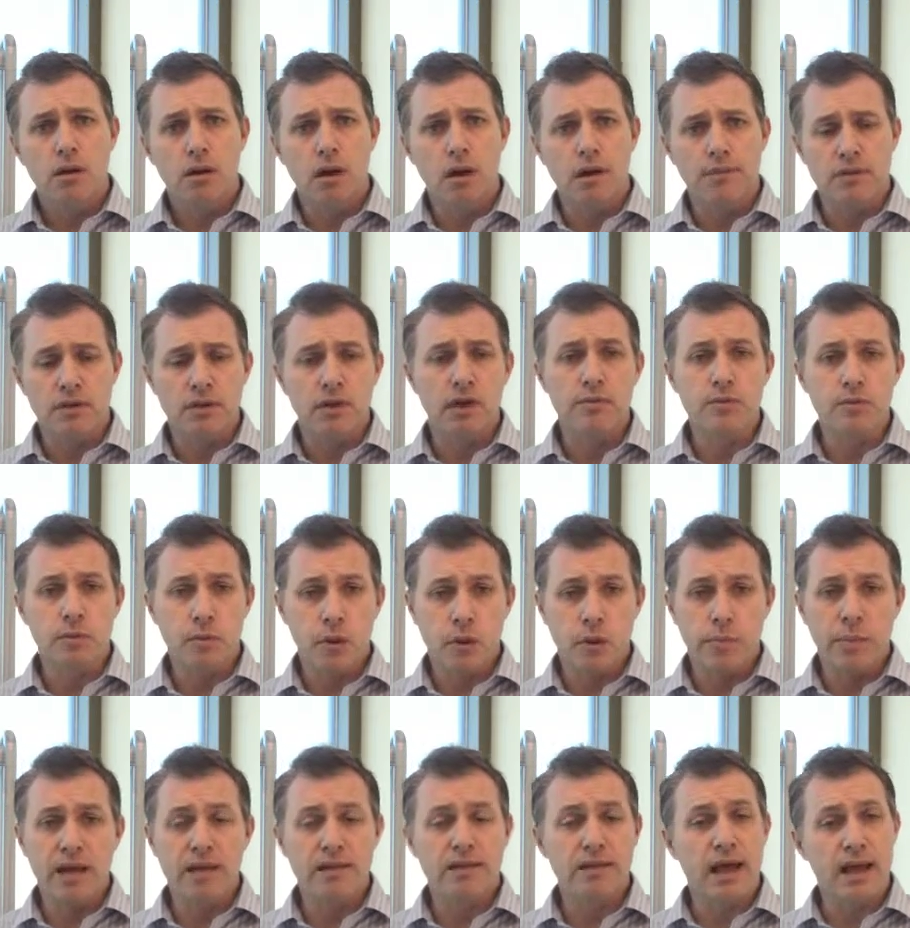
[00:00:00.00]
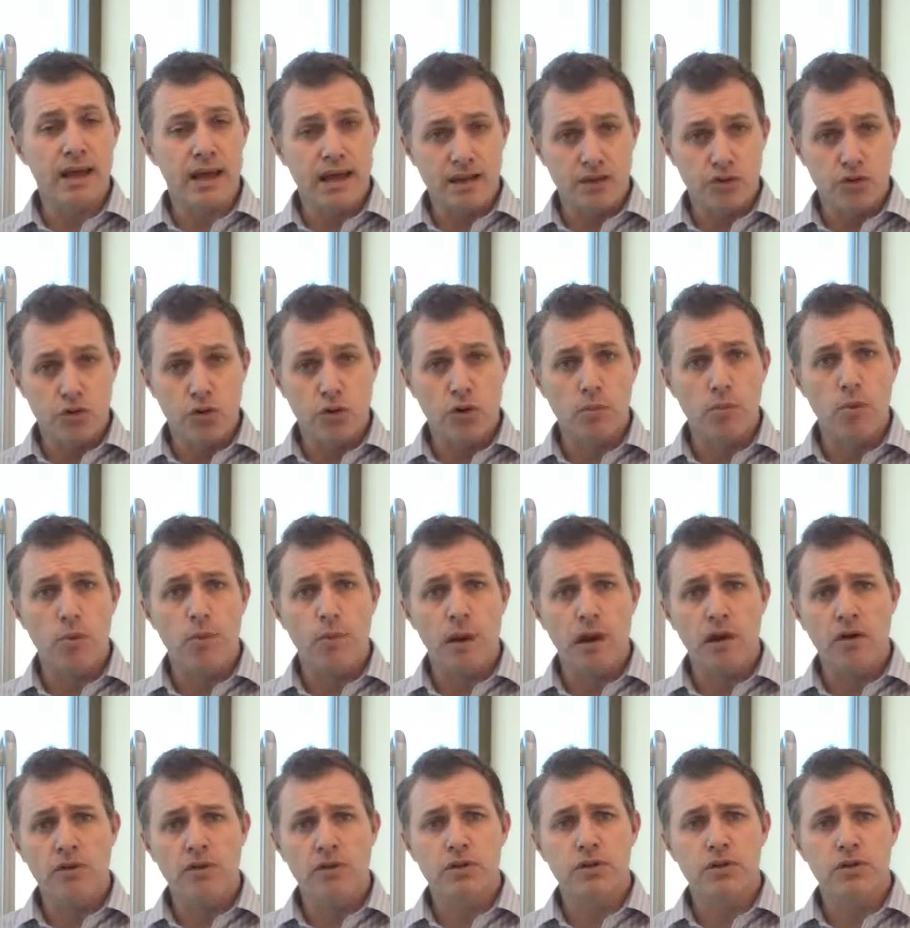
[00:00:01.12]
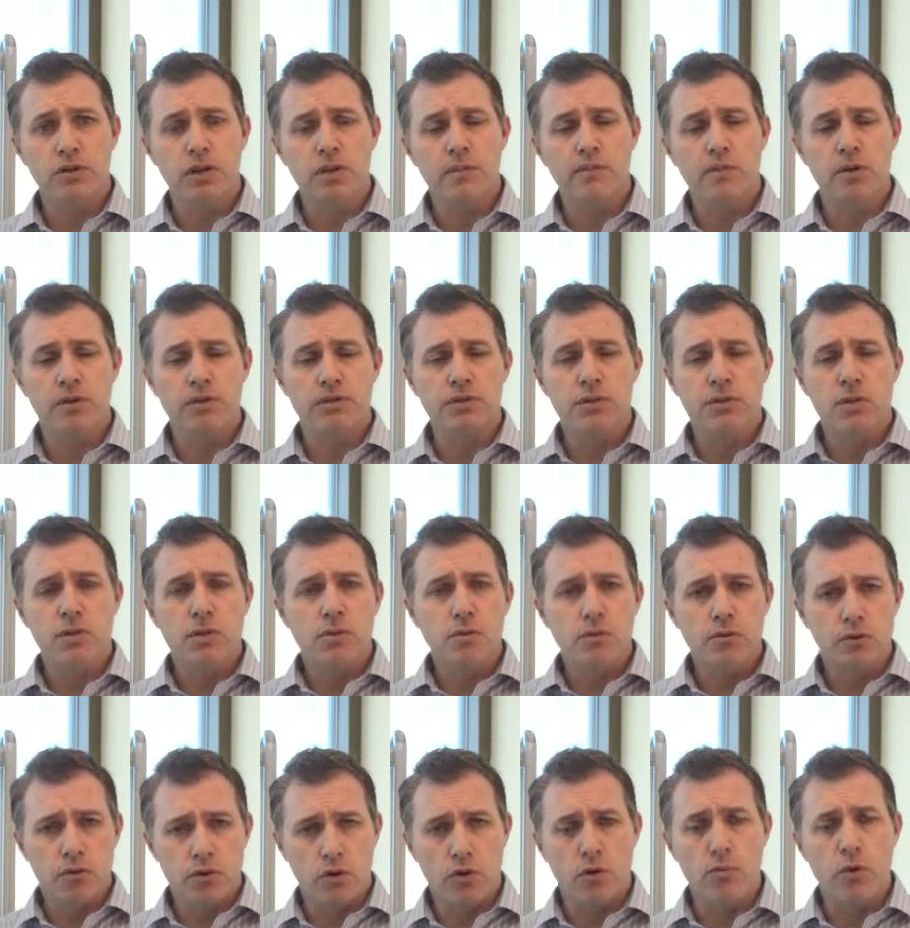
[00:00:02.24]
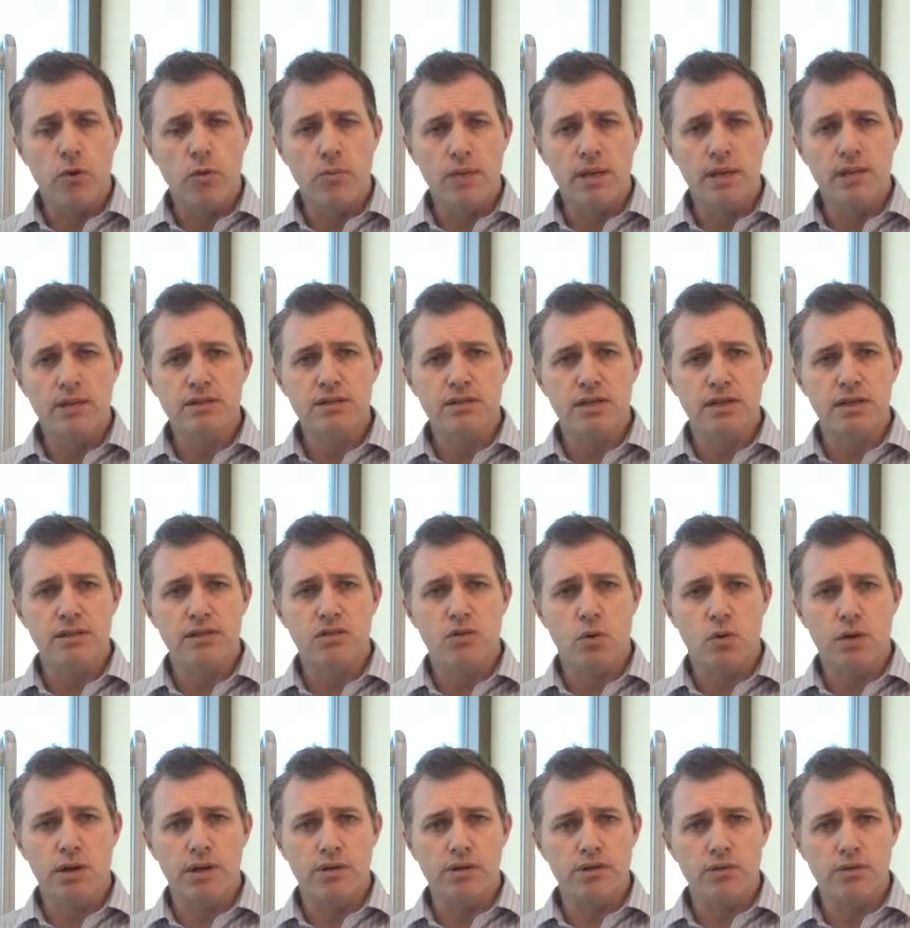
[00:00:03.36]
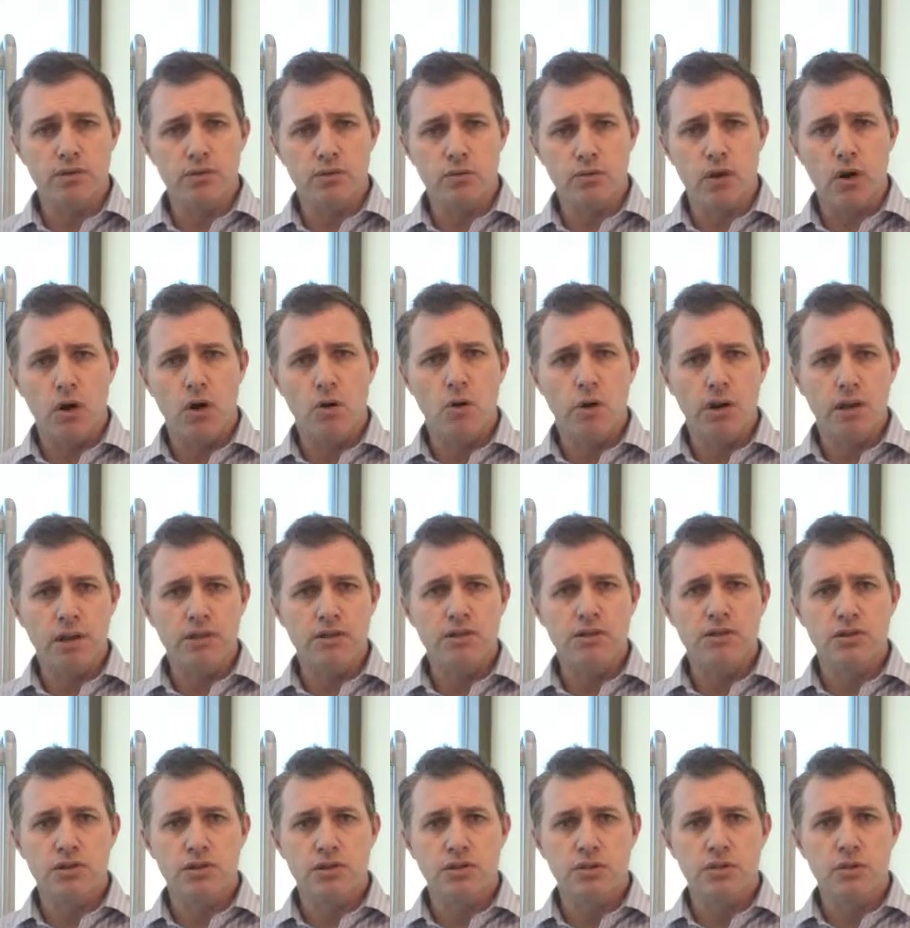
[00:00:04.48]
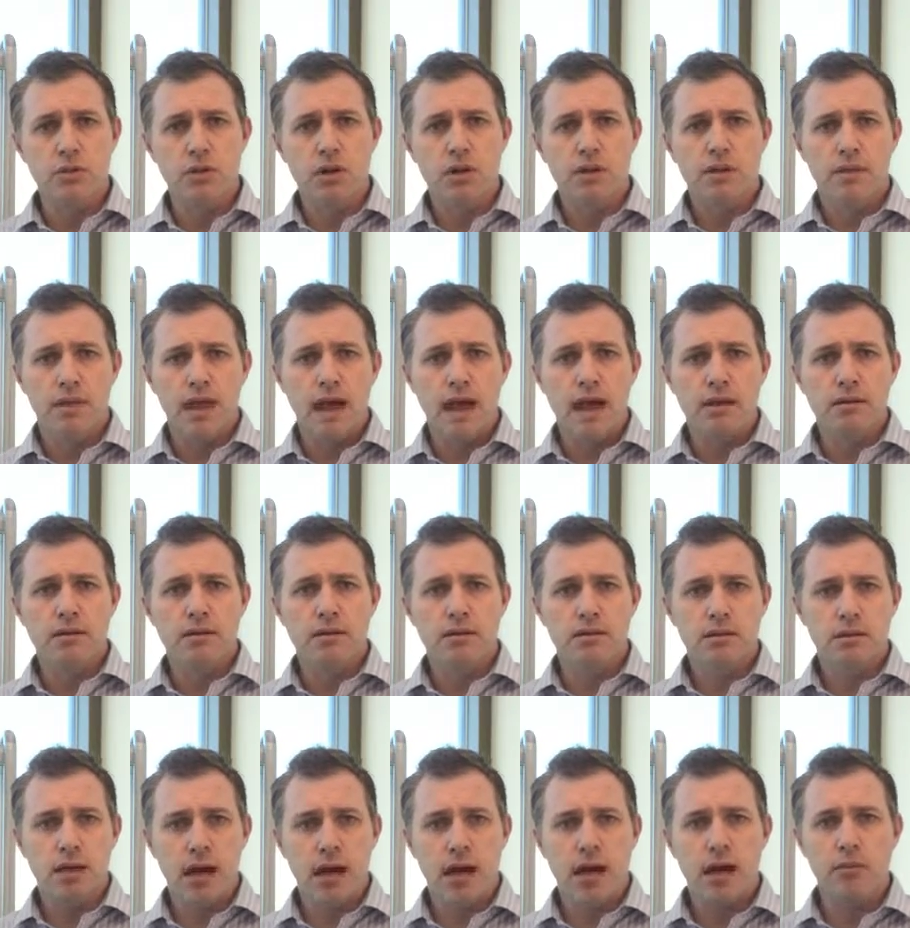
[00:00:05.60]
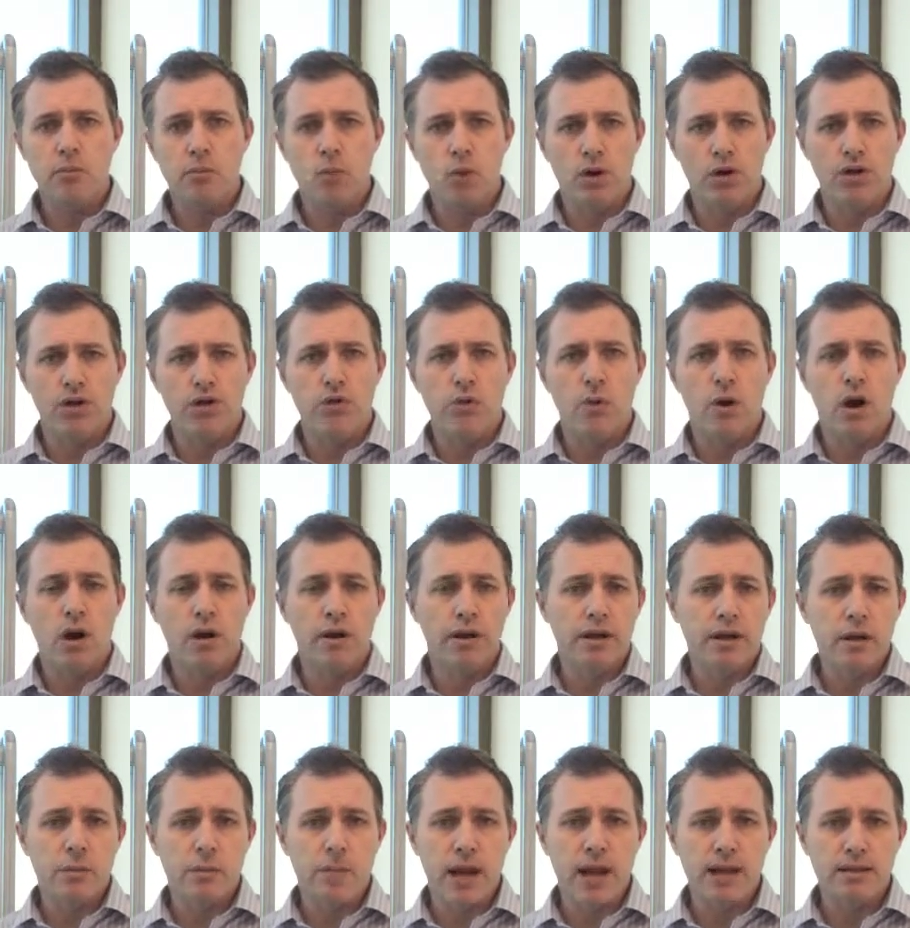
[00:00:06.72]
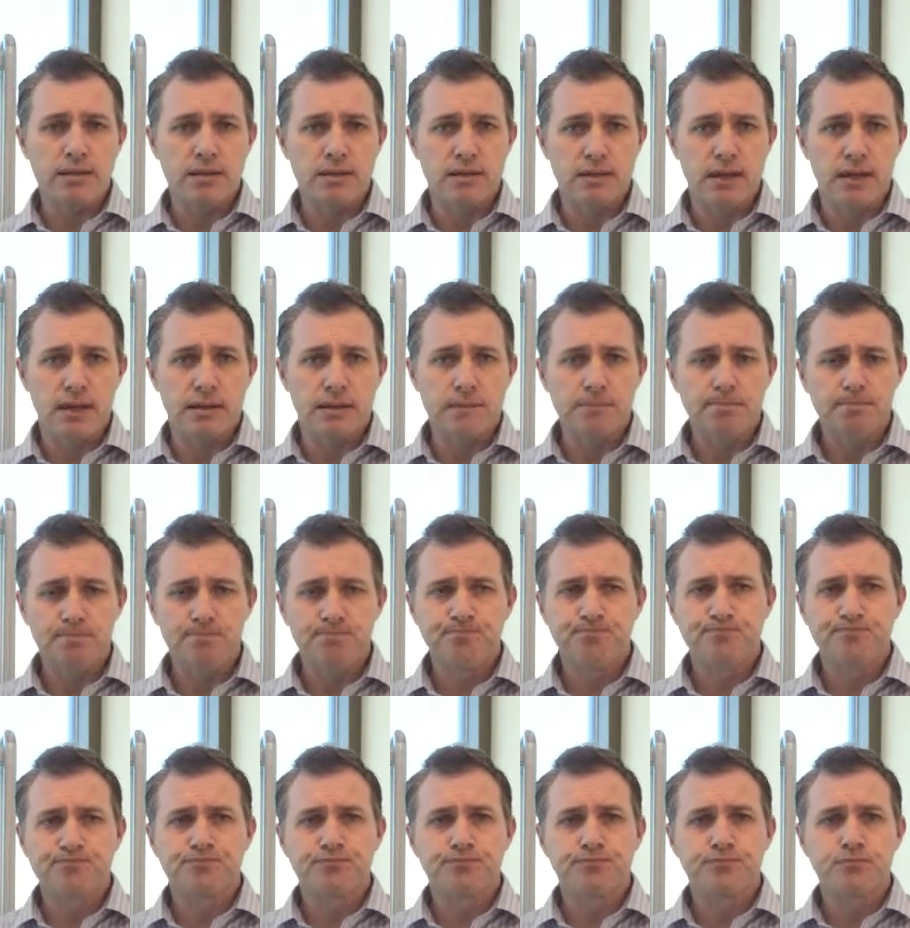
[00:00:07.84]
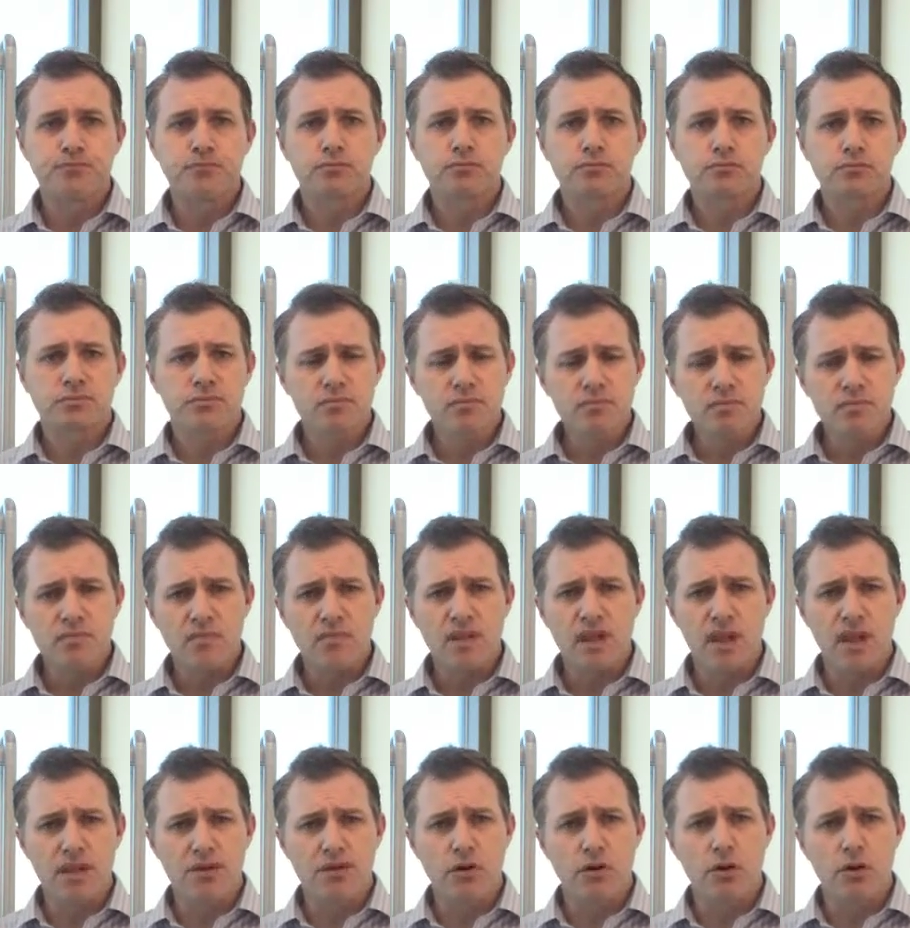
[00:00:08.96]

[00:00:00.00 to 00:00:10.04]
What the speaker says: Oftentimes we want to make that a durable power of attorney, which durable means that it's going to go into that time when you are incapacitated. A